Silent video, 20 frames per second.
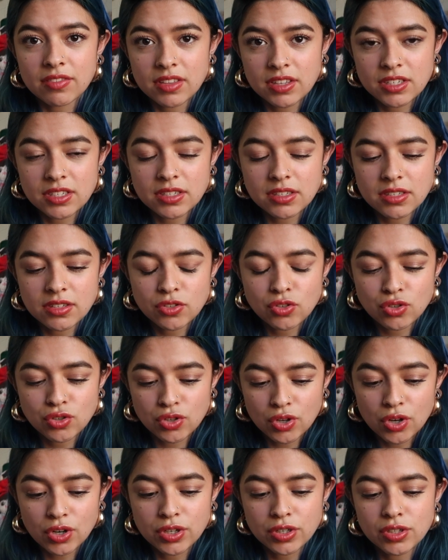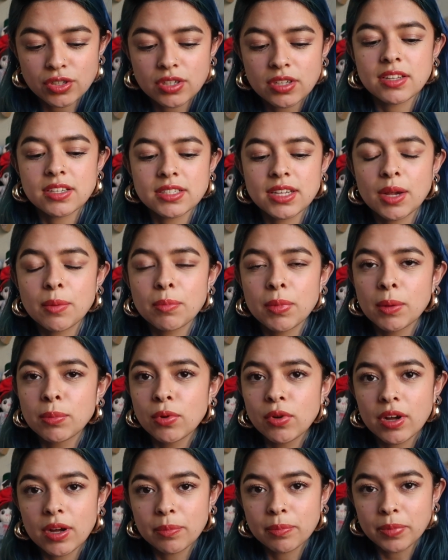of this shirt, this like
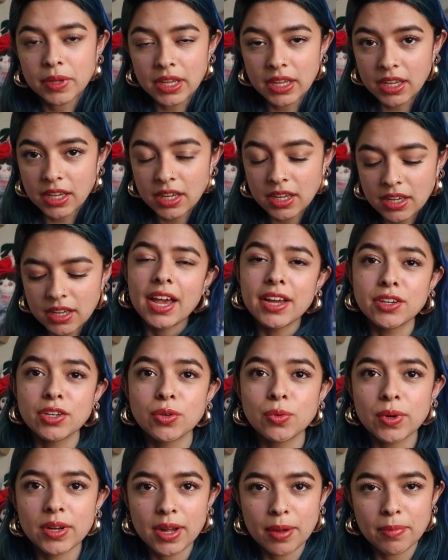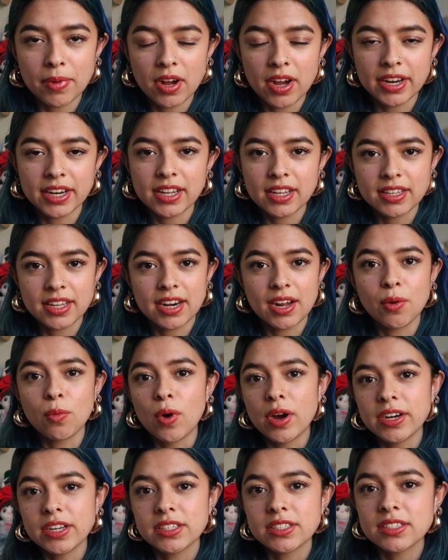bubblegum pink. I knew when I bought it that I
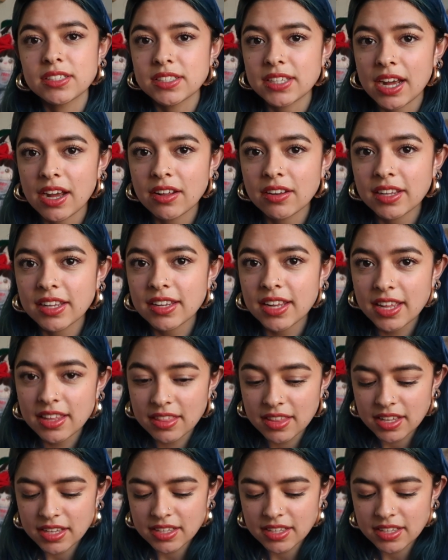wanted to style it like